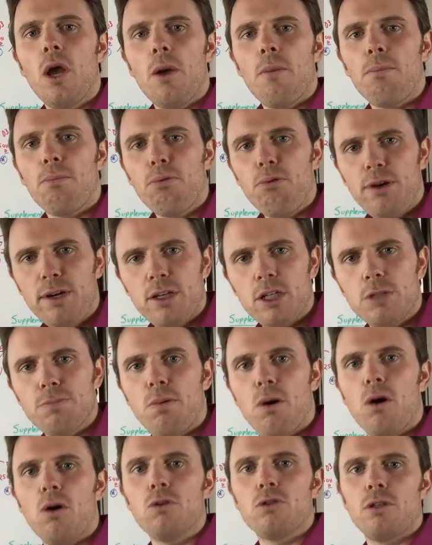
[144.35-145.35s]

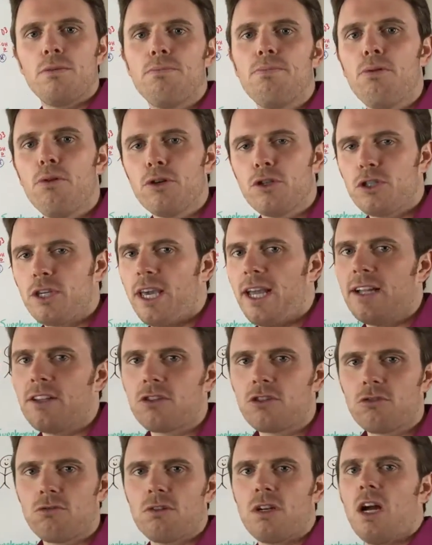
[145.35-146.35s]
predispose and push
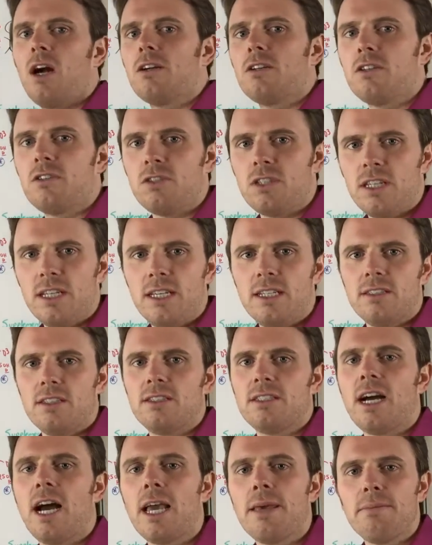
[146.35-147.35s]
cancer and heart disease and
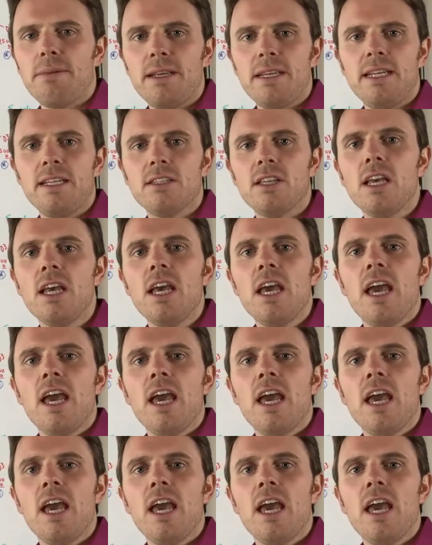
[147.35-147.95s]
diabetes.